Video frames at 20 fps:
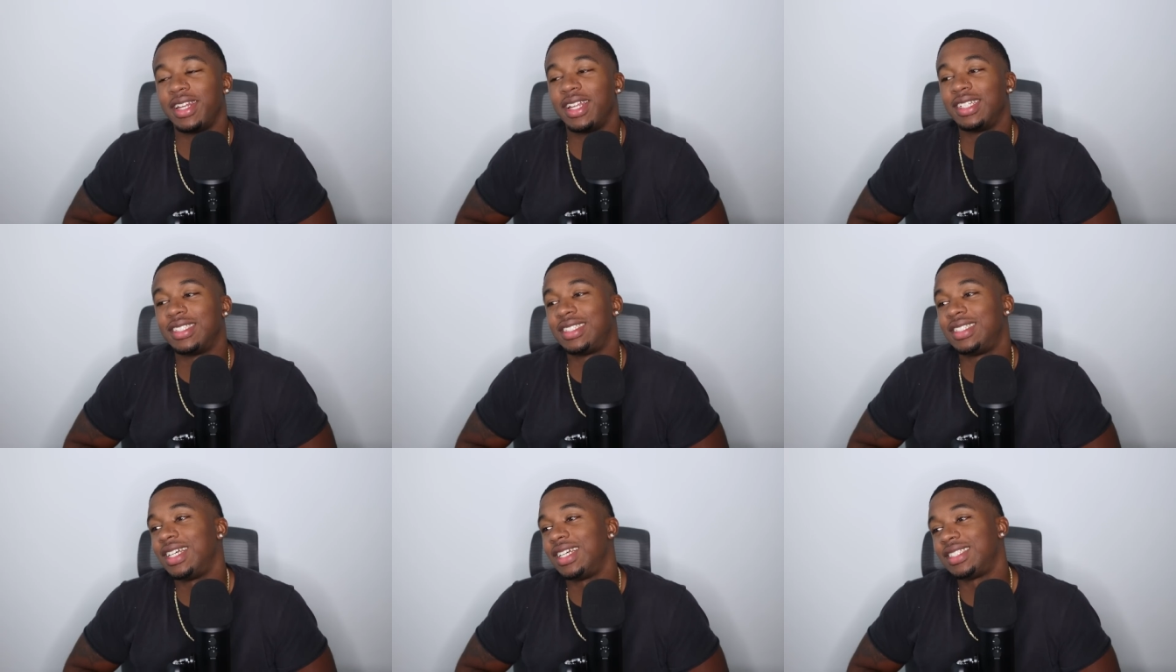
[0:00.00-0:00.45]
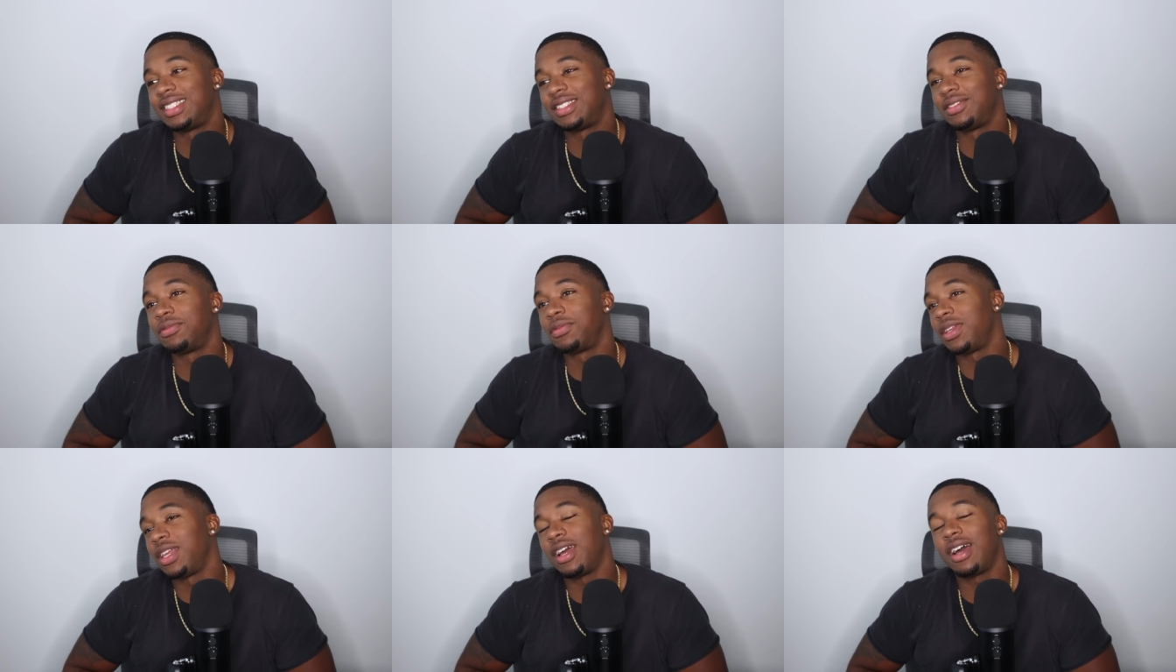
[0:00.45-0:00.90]
And that's
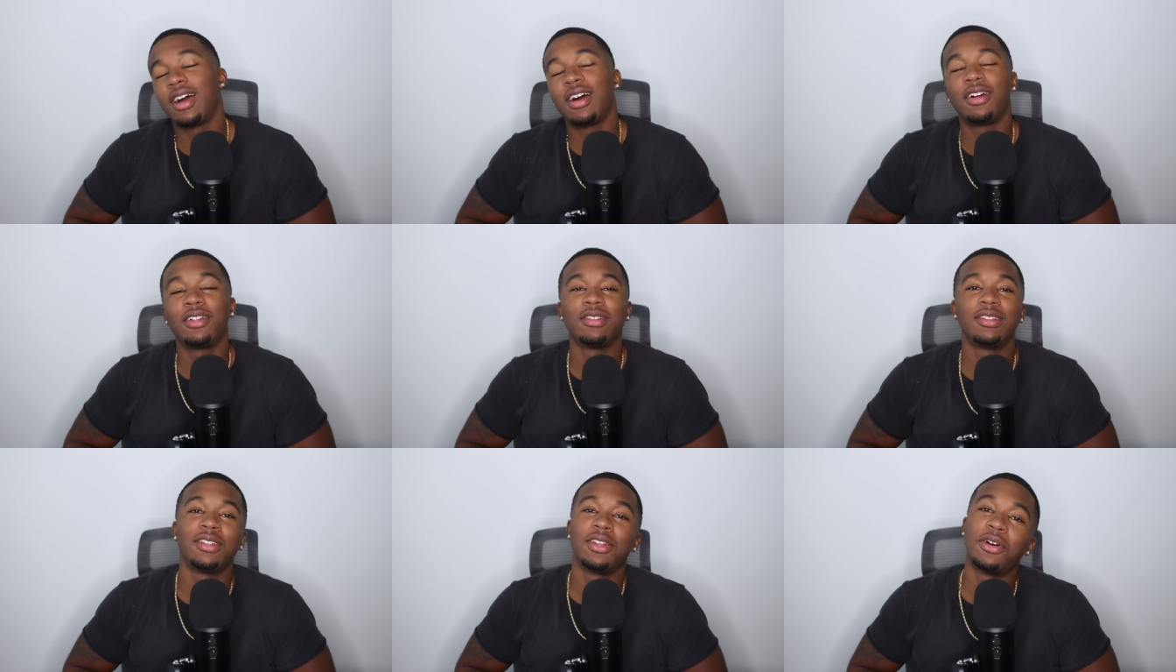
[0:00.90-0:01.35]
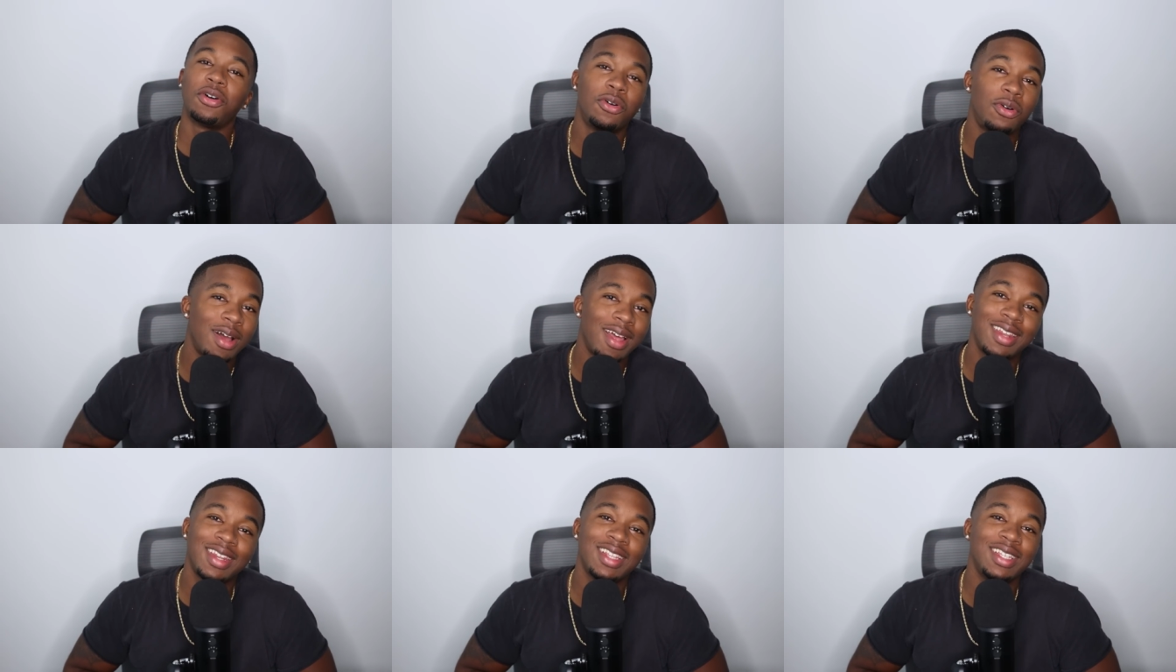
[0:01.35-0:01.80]
that's we all
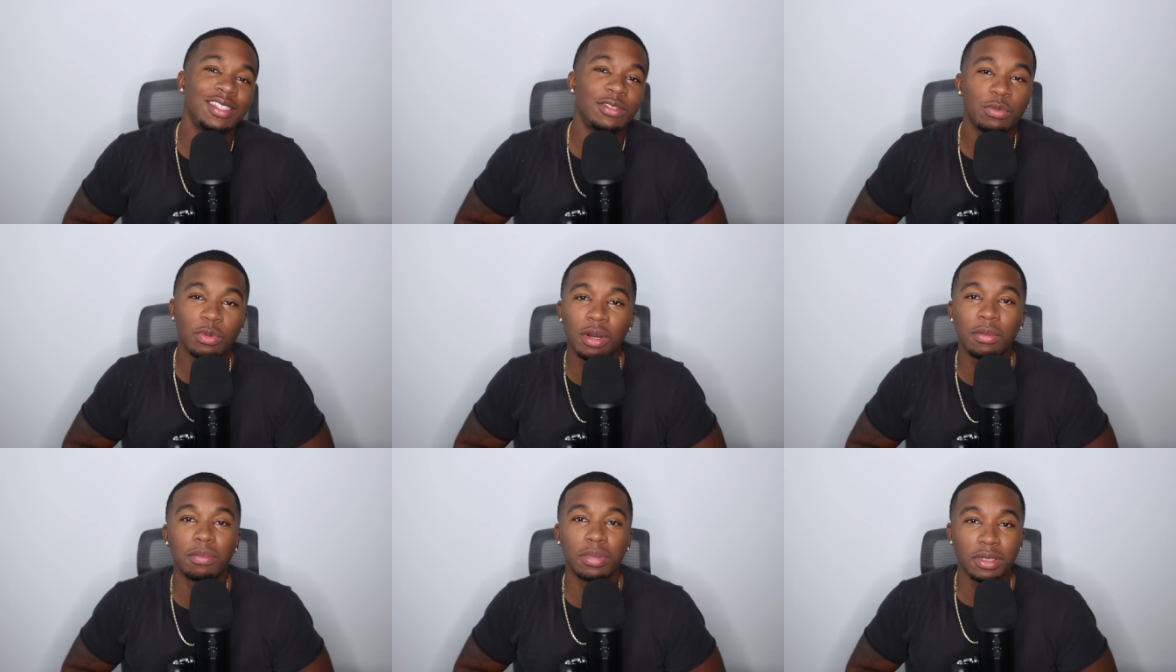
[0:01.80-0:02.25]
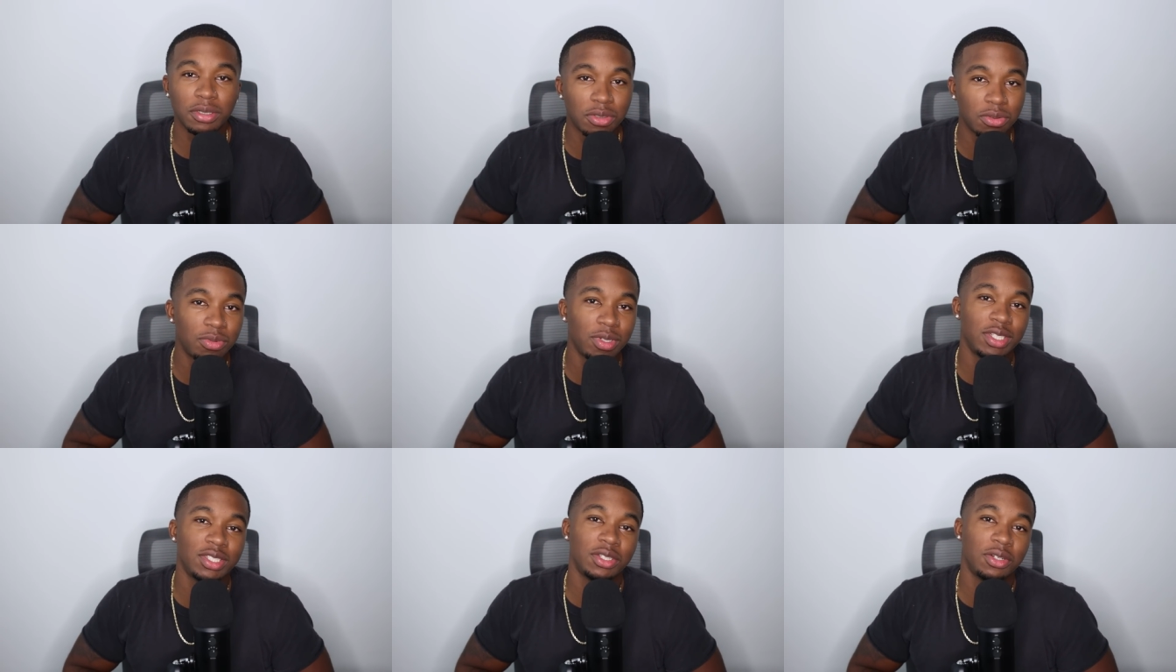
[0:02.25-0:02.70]
know at least one
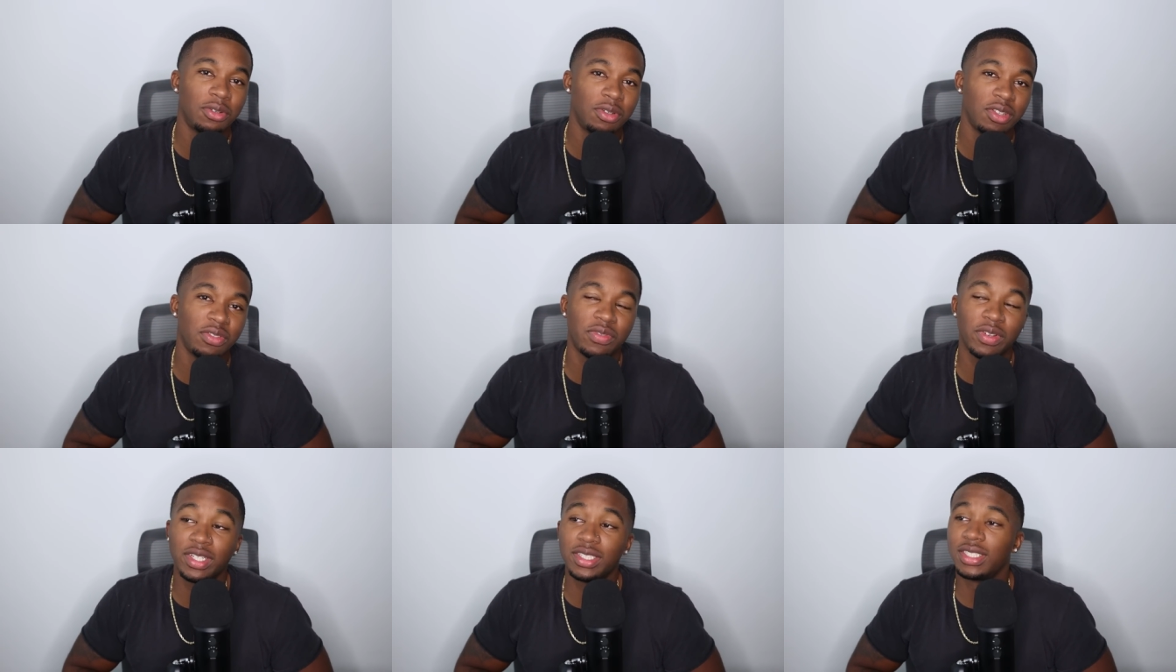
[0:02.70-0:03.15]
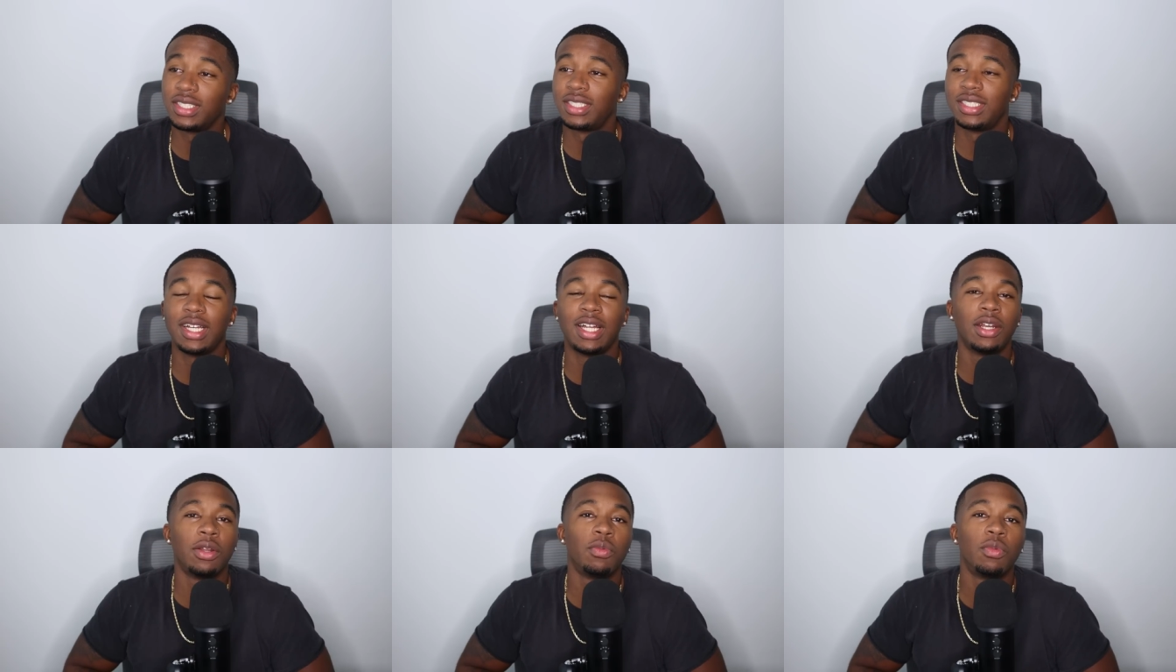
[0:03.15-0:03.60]
person who has an OnlyFans.
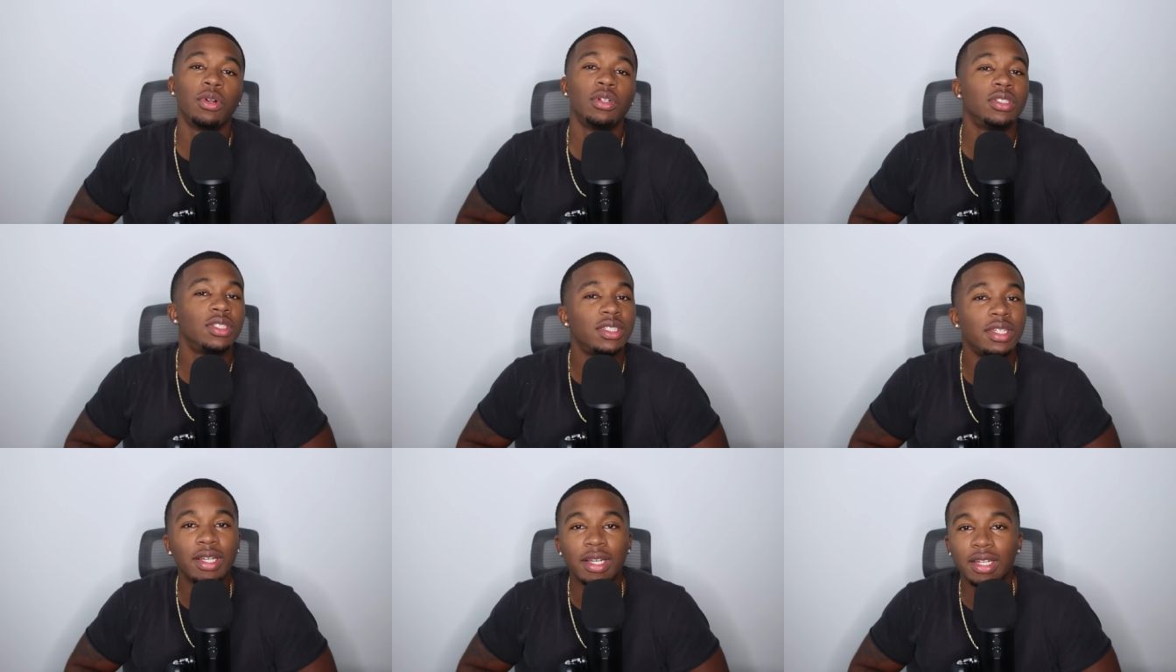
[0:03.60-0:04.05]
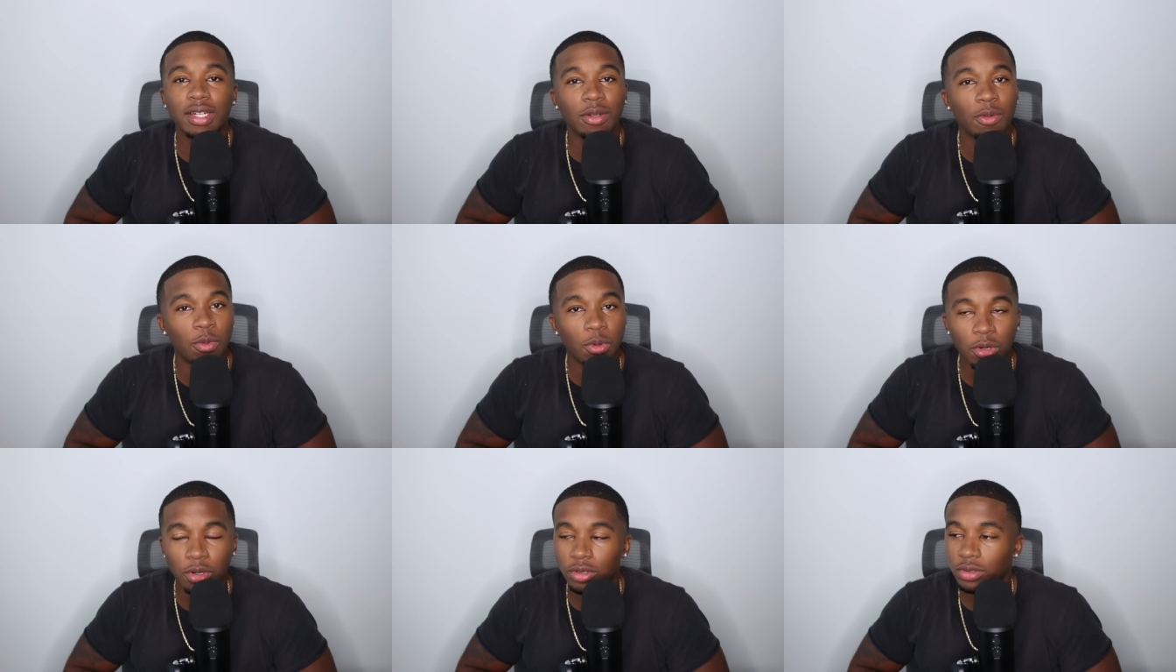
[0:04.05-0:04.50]
It's not the worst thing in
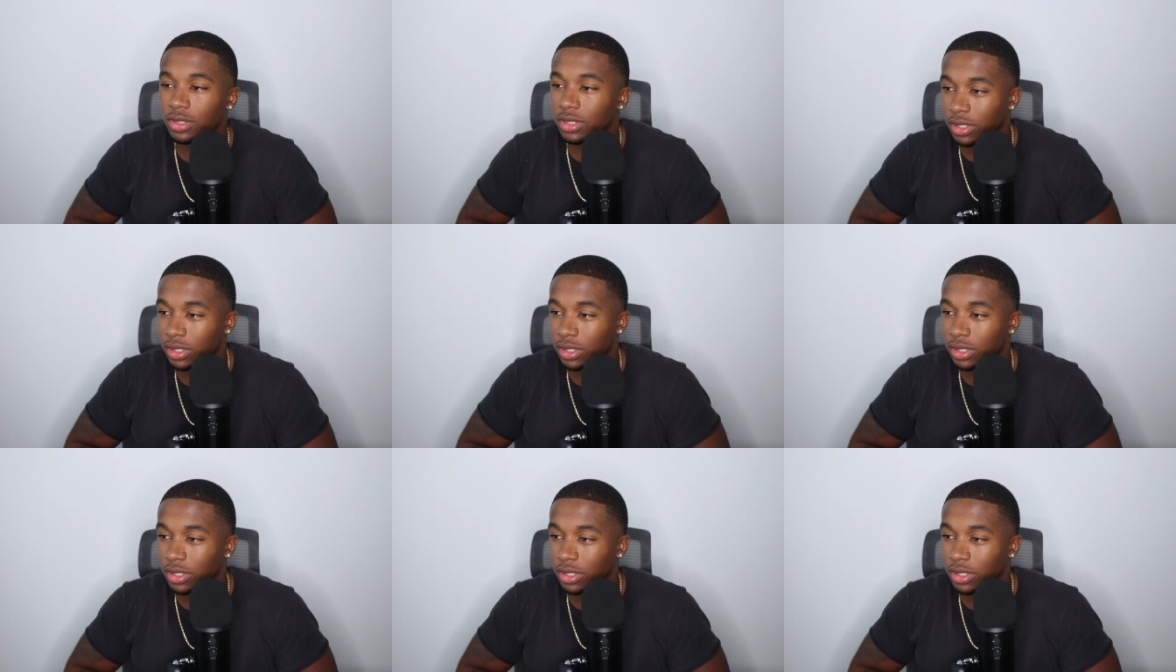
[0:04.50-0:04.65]
the world.